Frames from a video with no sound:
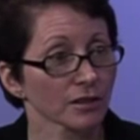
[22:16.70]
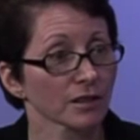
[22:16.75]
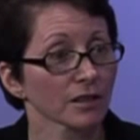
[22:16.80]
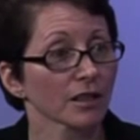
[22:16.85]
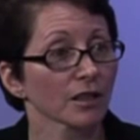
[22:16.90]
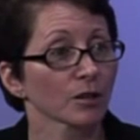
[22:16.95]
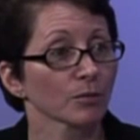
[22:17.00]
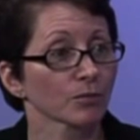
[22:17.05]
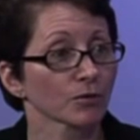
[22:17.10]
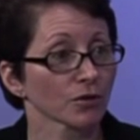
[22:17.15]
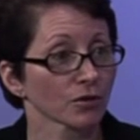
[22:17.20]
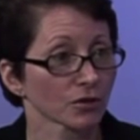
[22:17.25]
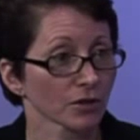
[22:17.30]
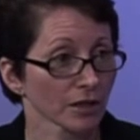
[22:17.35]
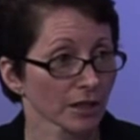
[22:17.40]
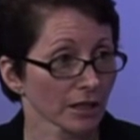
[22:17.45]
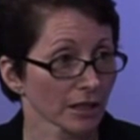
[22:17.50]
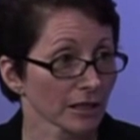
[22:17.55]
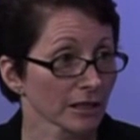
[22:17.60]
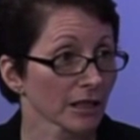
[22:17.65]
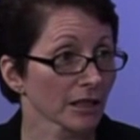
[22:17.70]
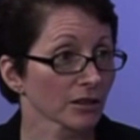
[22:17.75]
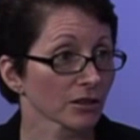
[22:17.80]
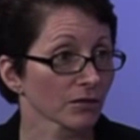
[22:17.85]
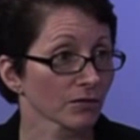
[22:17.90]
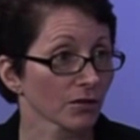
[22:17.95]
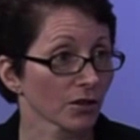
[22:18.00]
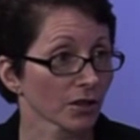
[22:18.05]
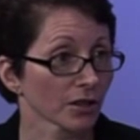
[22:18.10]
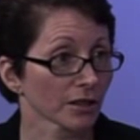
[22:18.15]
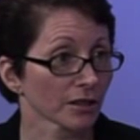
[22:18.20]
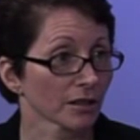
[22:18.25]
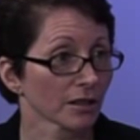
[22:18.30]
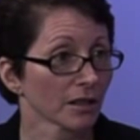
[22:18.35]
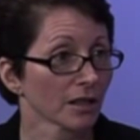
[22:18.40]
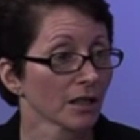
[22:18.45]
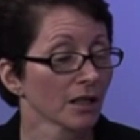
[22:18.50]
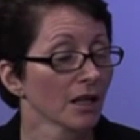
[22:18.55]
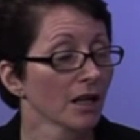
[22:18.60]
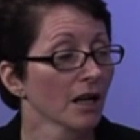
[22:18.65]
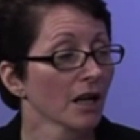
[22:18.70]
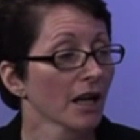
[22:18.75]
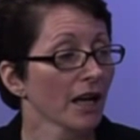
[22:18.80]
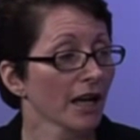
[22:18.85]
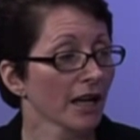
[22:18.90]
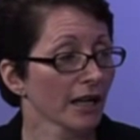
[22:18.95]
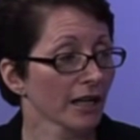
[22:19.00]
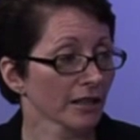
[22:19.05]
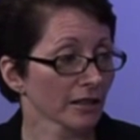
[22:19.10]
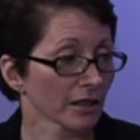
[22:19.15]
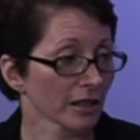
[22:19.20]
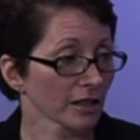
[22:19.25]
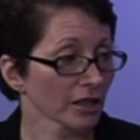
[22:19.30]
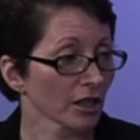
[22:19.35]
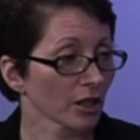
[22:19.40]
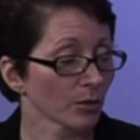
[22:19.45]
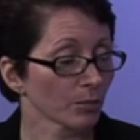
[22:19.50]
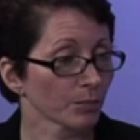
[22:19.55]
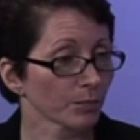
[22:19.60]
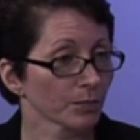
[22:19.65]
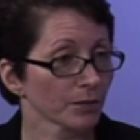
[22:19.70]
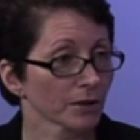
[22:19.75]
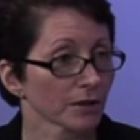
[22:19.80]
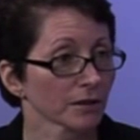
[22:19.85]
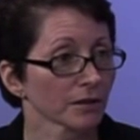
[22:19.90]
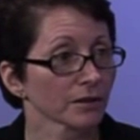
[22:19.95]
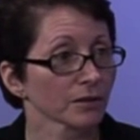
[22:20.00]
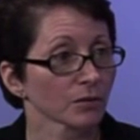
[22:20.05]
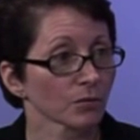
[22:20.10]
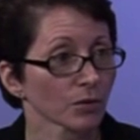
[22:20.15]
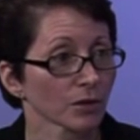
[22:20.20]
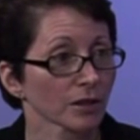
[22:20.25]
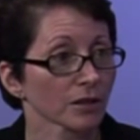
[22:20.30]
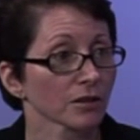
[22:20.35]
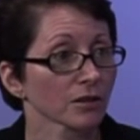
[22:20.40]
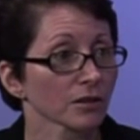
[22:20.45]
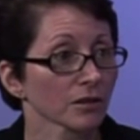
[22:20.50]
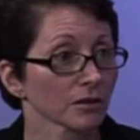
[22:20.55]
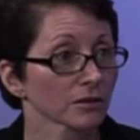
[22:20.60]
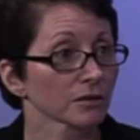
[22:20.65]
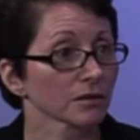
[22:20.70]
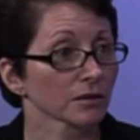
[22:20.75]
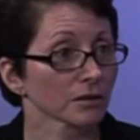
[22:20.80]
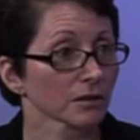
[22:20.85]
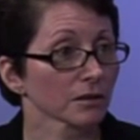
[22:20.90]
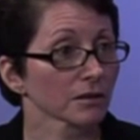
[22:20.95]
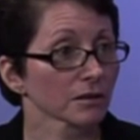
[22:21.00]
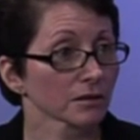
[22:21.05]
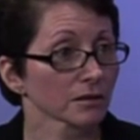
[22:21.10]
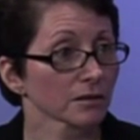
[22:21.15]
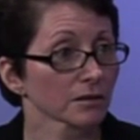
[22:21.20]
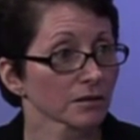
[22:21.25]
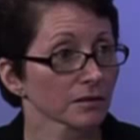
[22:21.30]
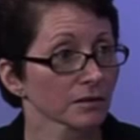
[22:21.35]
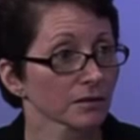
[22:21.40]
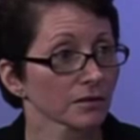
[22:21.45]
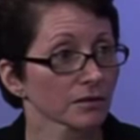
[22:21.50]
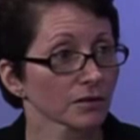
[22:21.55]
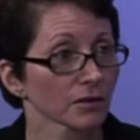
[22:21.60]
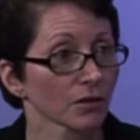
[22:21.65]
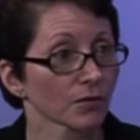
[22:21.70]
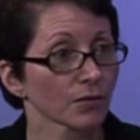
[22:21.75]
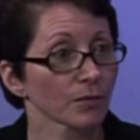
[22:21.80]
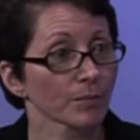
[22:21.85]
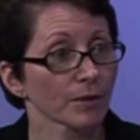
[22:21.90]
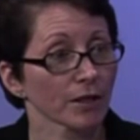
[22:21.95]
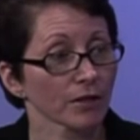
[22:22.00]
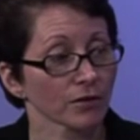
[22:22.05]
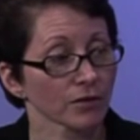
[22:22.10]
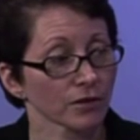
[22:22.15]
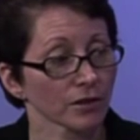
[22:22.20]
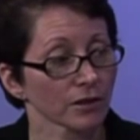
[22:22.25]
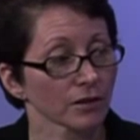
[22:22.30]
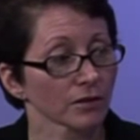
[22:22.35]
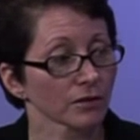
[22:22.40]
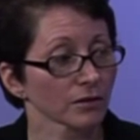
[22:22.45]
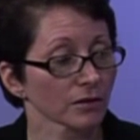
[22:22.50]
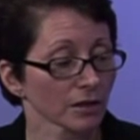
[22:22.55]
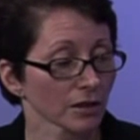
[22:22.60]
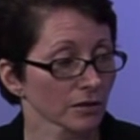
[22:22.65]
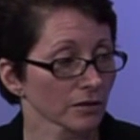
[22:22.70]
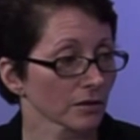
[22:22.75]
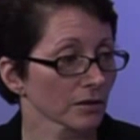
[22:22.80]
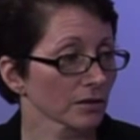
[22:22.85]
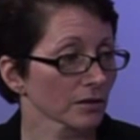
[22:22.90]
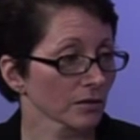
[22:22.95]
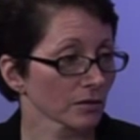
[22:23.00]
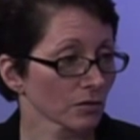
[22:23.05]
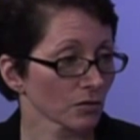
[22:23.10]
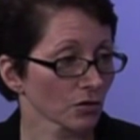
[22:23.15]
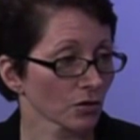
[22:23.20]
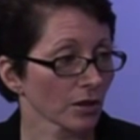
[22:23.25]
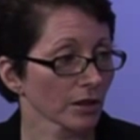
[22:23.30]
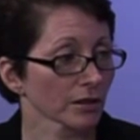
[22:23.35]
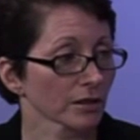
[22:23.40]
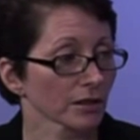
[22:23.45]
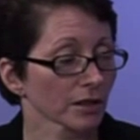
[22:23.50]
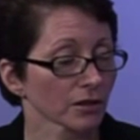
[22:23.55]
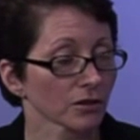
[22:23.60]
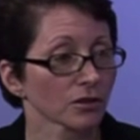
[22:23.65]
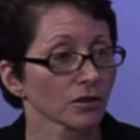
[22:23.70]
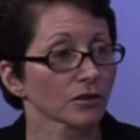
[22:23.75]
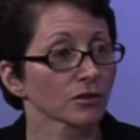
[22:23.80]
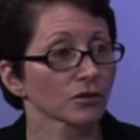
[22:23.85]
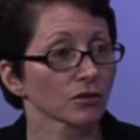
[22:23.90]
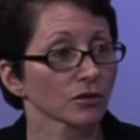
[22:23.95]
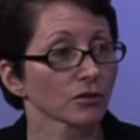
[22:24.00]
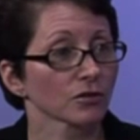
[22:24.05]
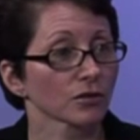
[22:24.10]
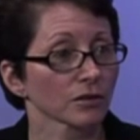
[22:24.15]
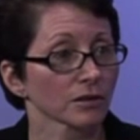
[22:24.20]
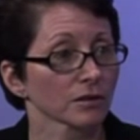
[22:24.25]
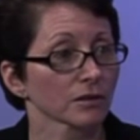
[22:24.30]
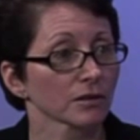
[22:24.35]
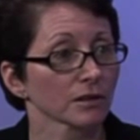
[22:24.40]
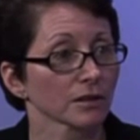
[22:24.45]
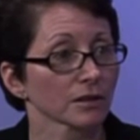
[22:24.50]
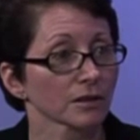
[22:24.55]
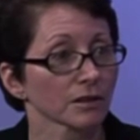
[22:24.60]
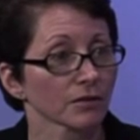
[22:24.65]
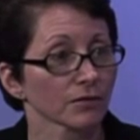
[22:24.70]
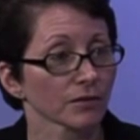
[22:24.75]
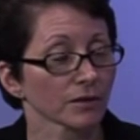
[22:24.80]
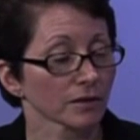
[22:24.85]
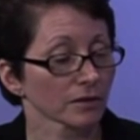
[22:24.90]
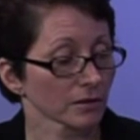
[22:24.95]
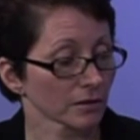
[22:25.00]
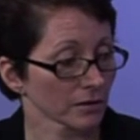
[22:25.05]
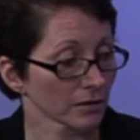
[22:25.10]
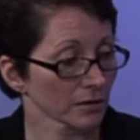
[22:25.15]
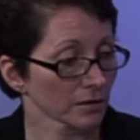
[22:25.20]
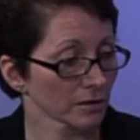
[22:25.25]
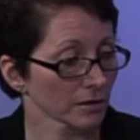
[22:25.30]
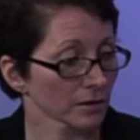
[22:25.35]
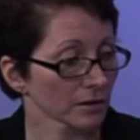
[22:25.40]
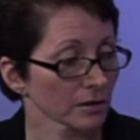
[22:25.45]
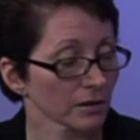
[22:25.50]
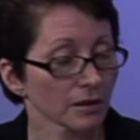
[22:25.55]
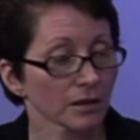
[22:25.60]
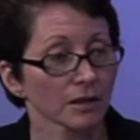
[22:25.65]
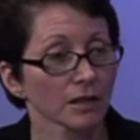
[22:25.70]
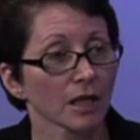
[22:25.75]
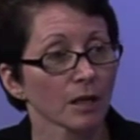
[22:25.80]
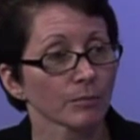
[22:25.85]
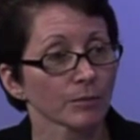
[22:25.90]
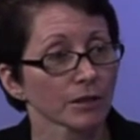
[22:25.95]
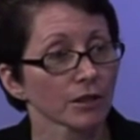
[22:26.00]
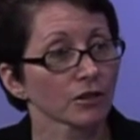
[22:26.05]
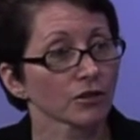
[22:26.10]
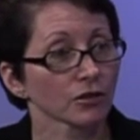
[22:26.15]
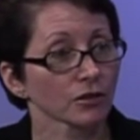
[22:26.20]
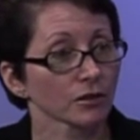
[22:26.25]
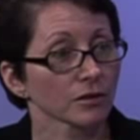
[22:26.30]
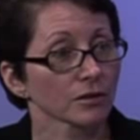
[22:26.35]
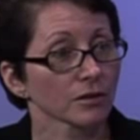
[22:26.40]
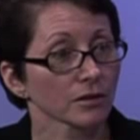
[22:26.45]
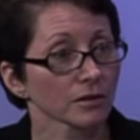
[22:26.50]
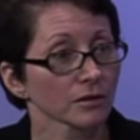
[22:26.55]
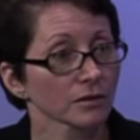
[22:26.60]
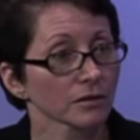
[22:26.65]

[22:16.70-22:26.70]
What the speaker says: to help children get identified, and I help with consulting, for parents that are trying to get their children different accommodations.